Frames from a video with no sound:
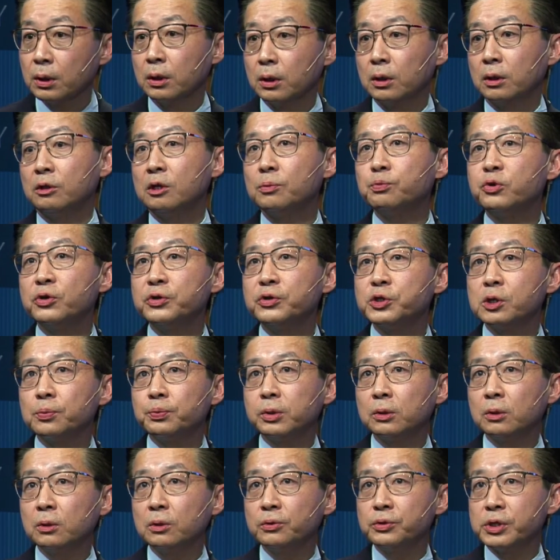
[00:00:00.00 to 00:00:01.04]
the
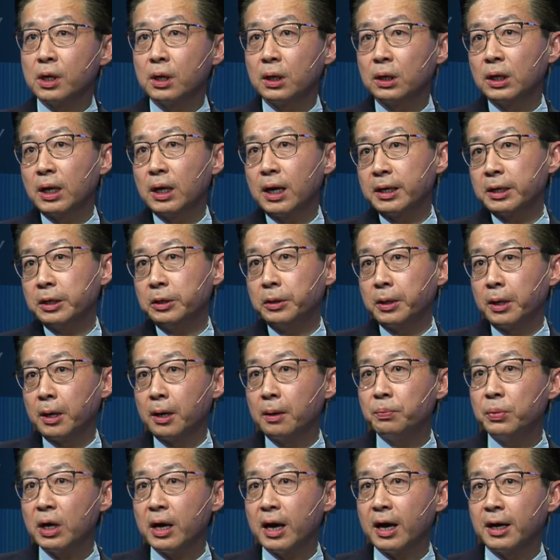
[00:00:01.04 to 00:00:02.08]
principals are lined
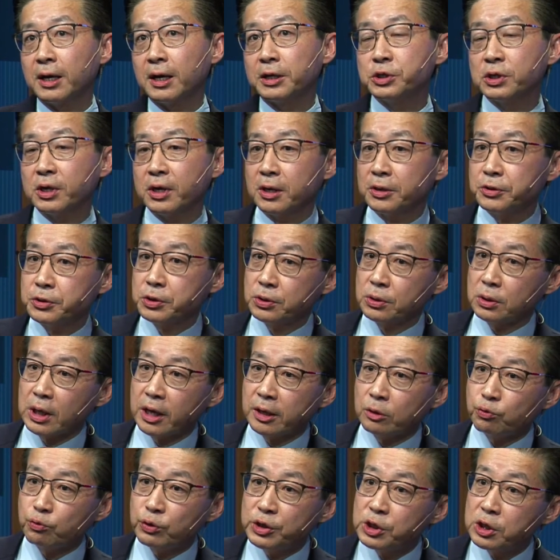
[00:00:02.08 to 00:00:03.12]
up as guests
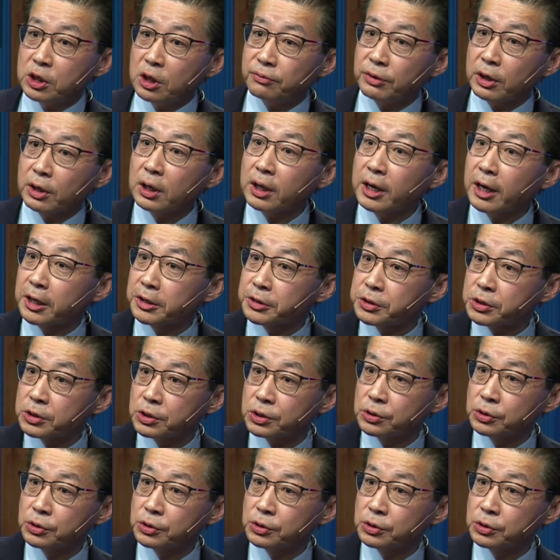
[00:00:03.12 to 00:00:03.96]
and receiving guests.